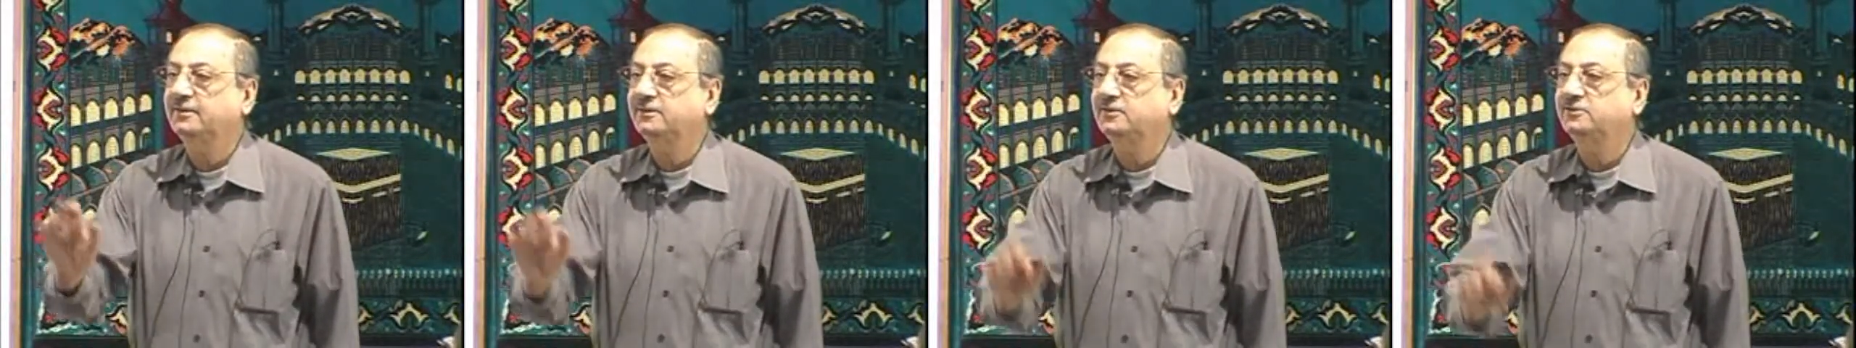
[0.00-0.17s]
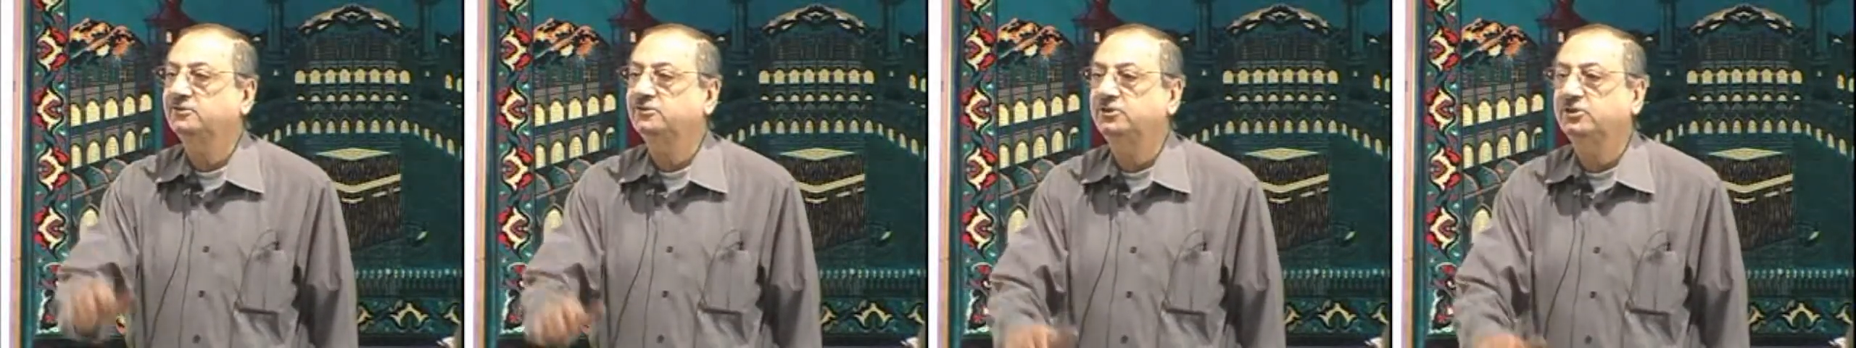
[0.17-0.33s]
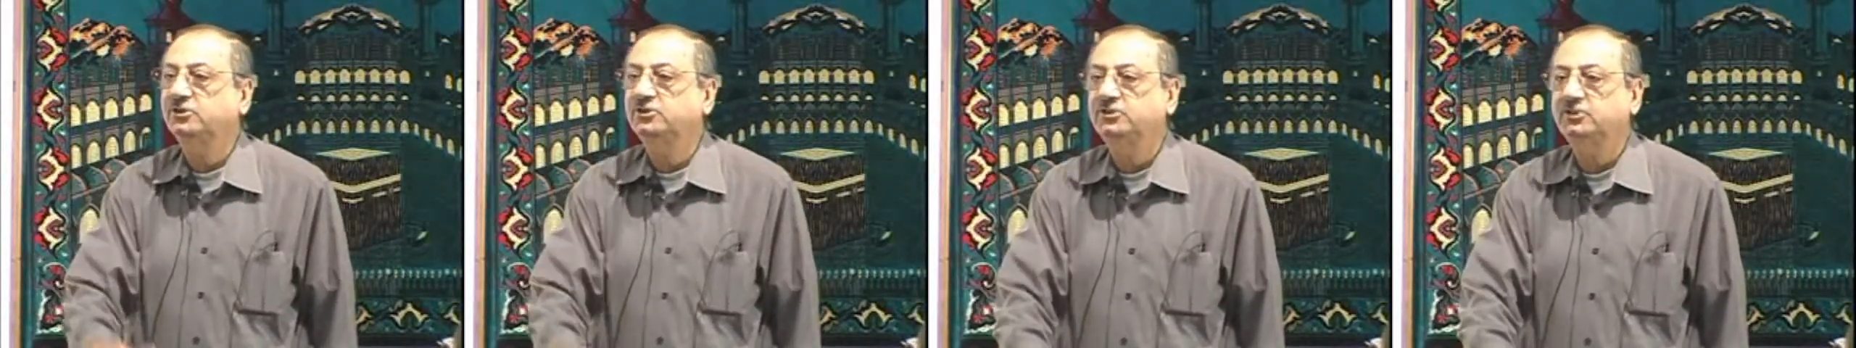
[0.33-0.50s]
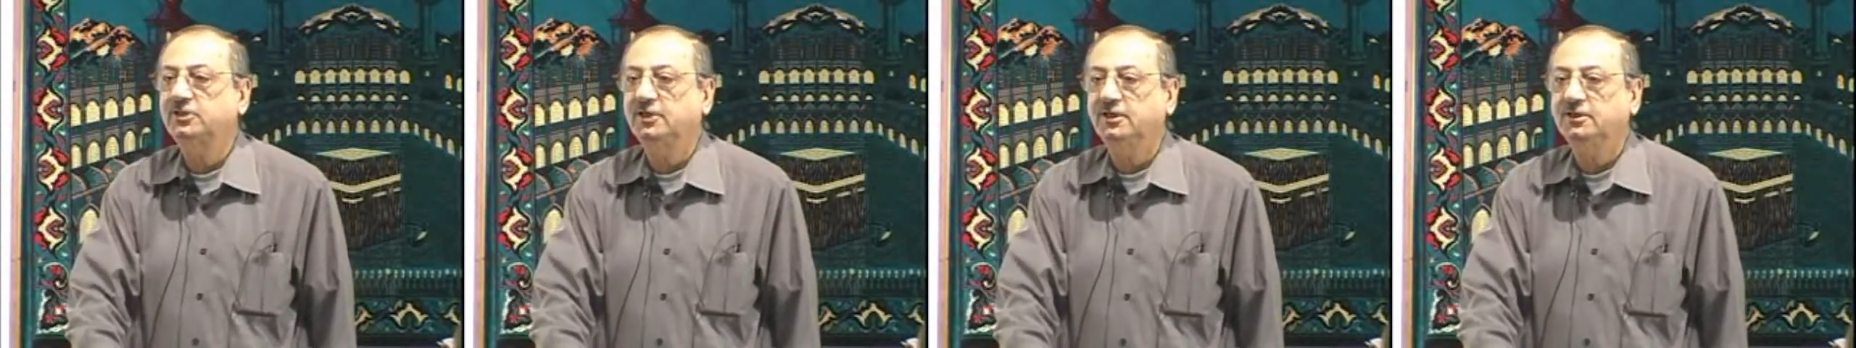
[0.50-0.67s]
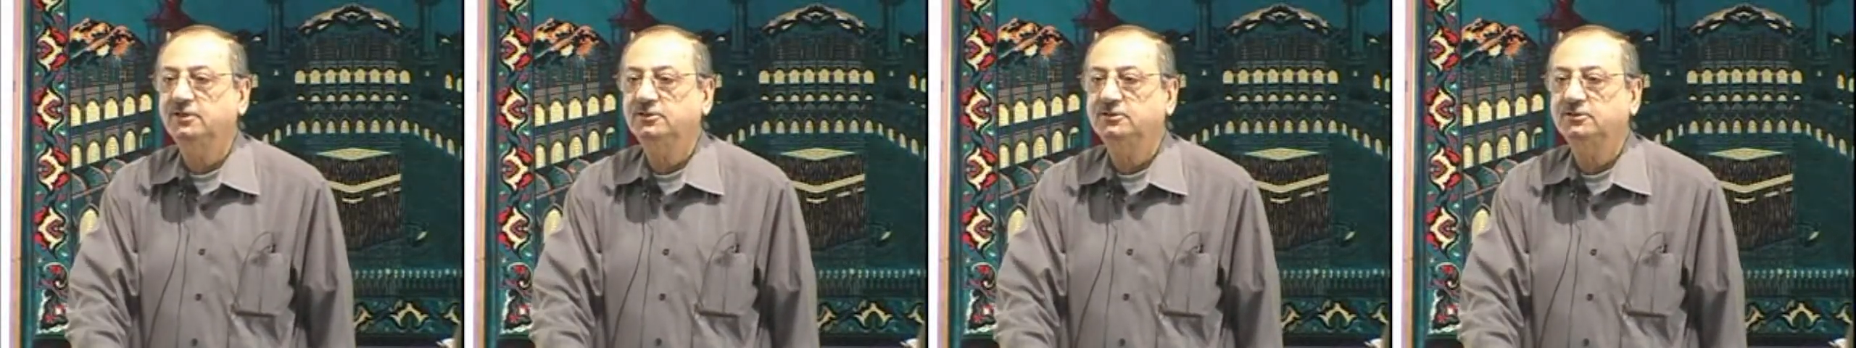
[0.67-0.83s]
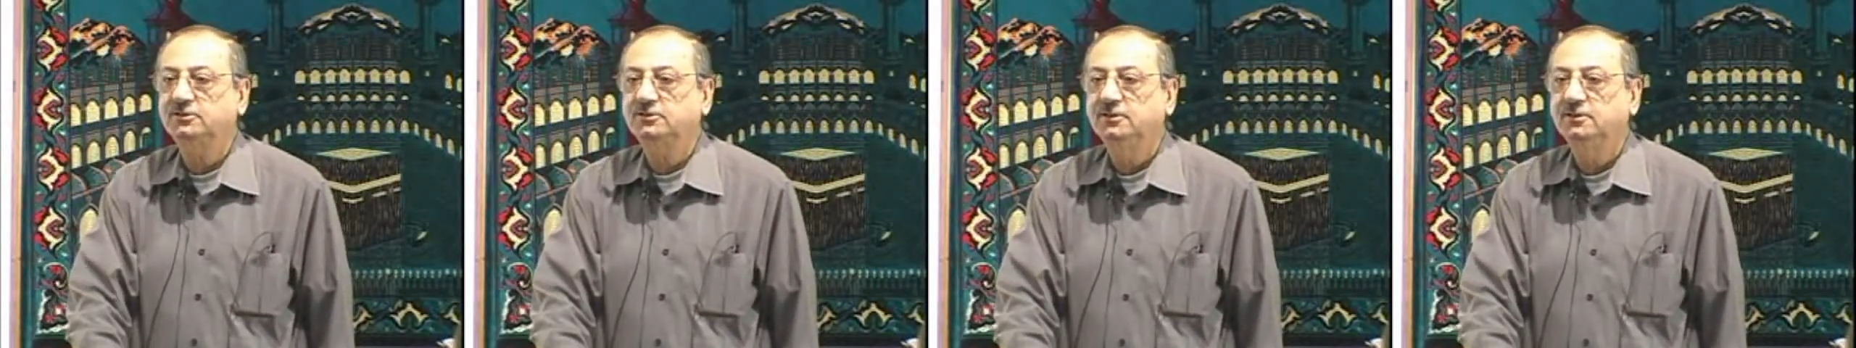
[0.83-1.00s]

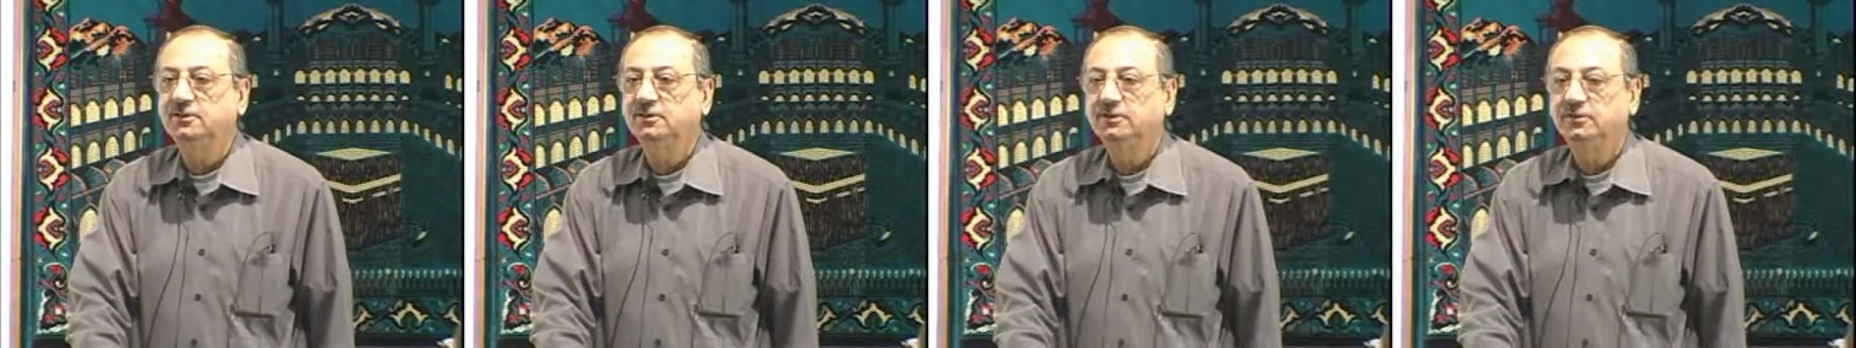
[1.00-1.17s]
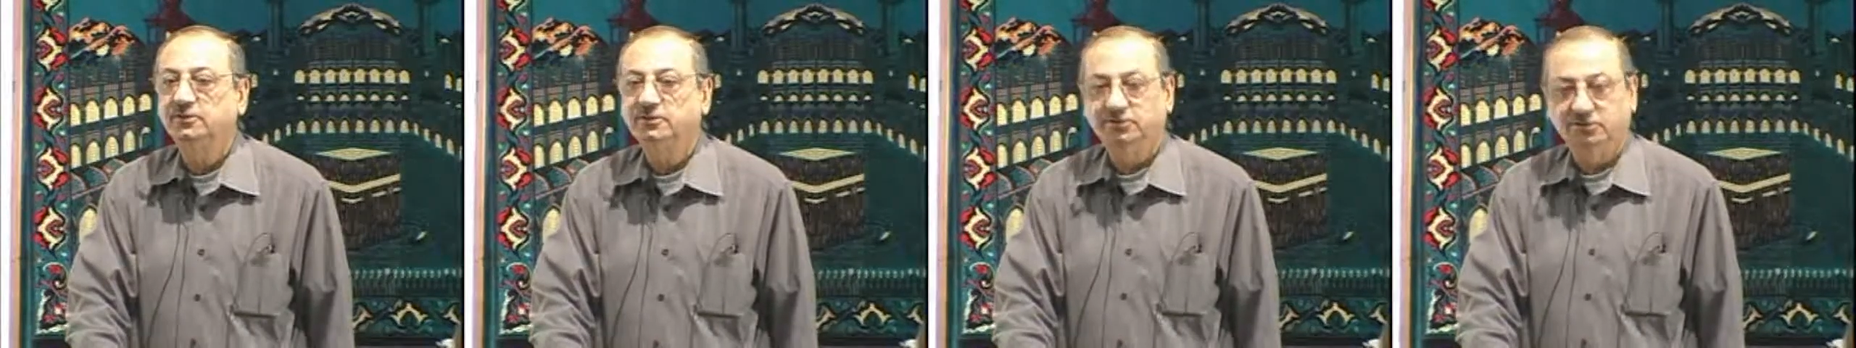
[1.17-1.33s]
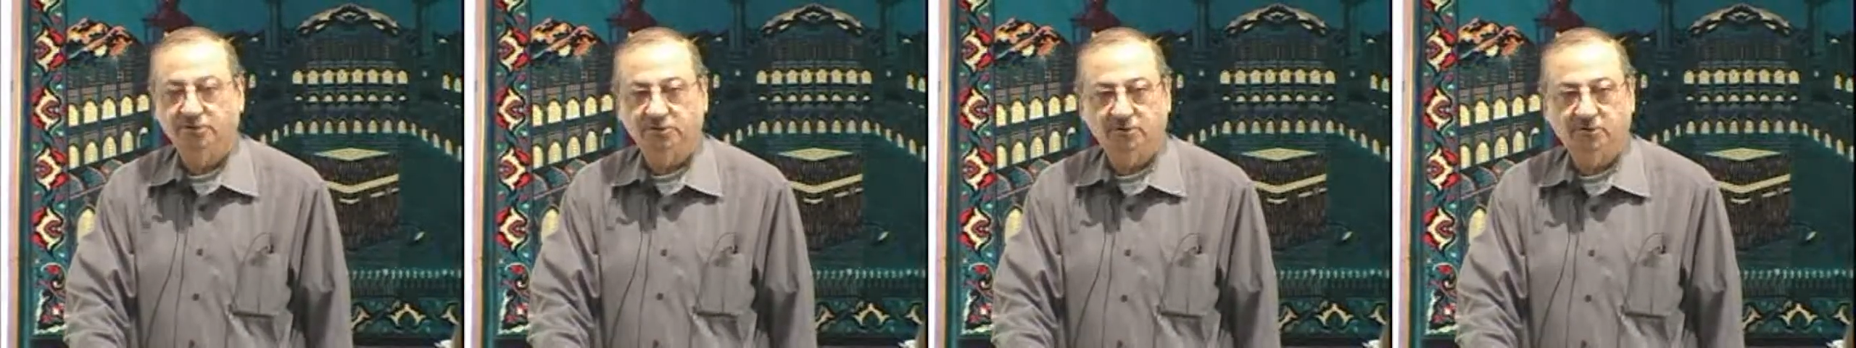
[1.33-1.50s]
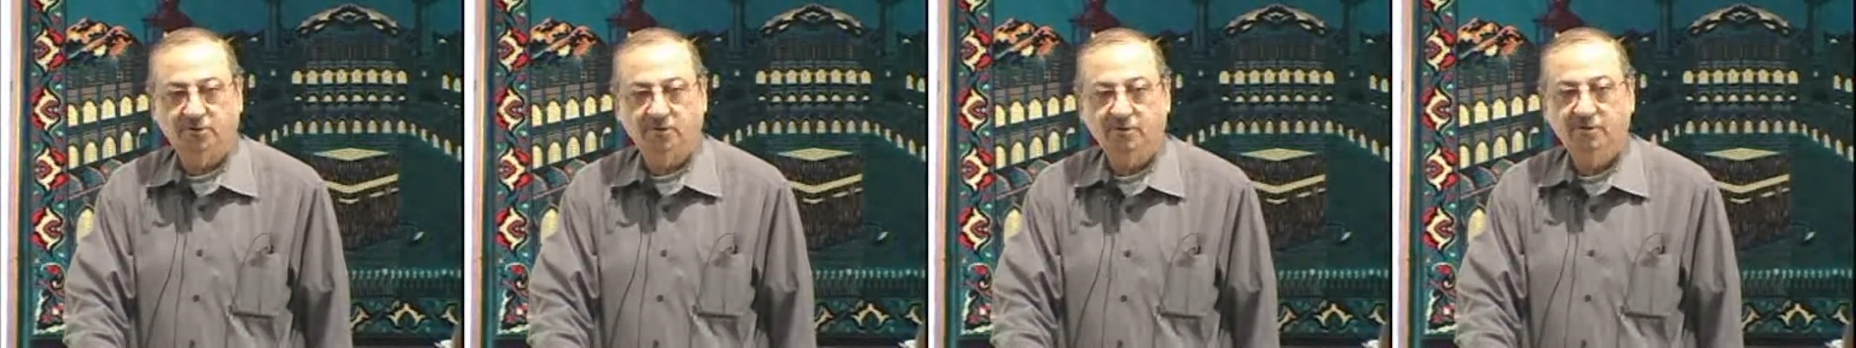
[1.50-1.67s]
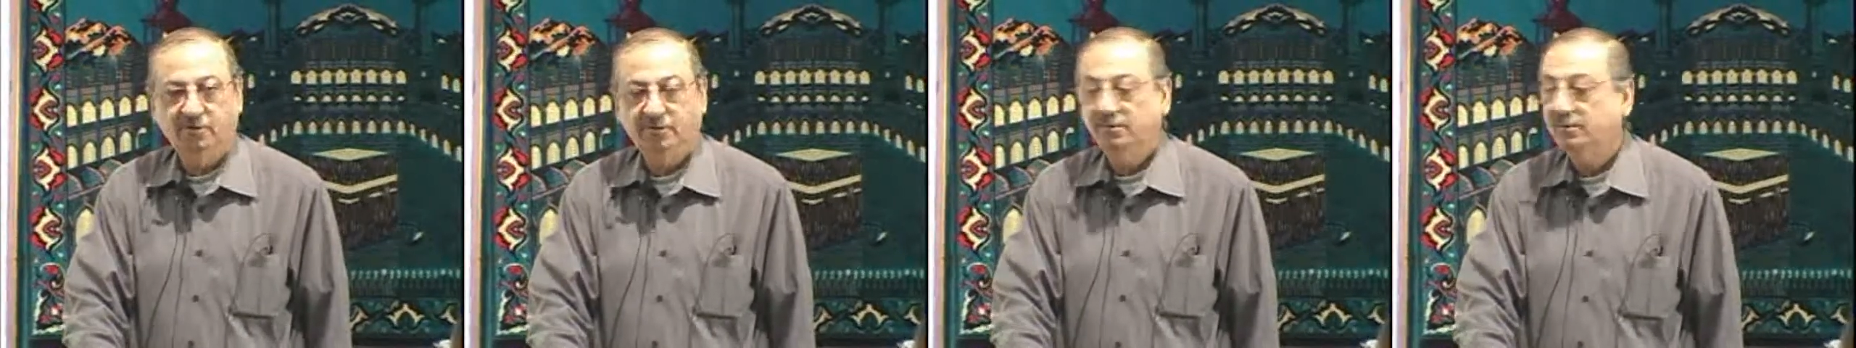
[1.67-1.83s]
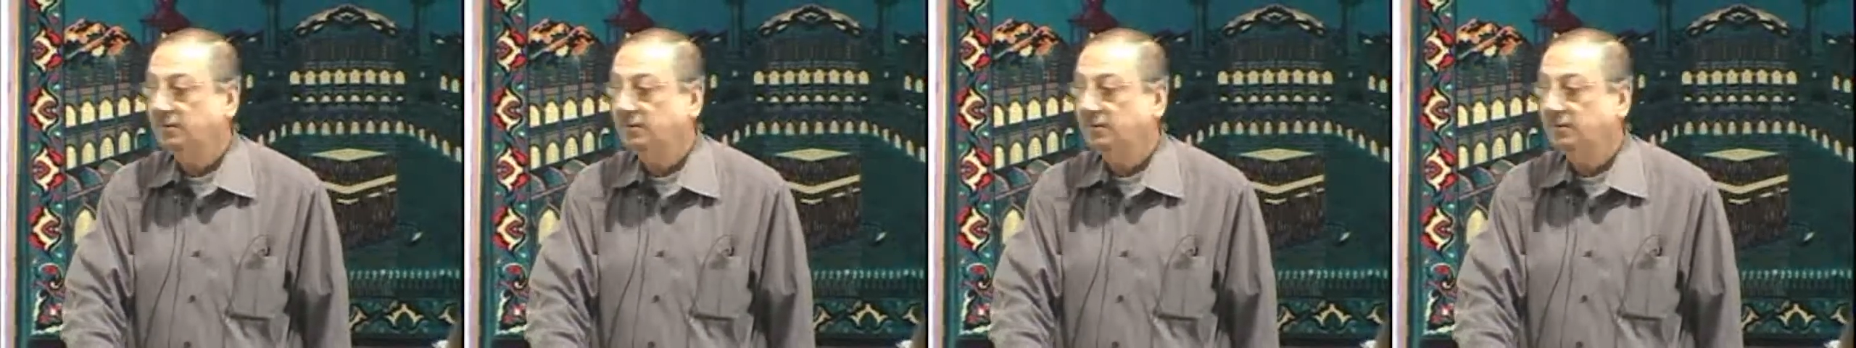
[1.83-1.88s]
sisters, you know,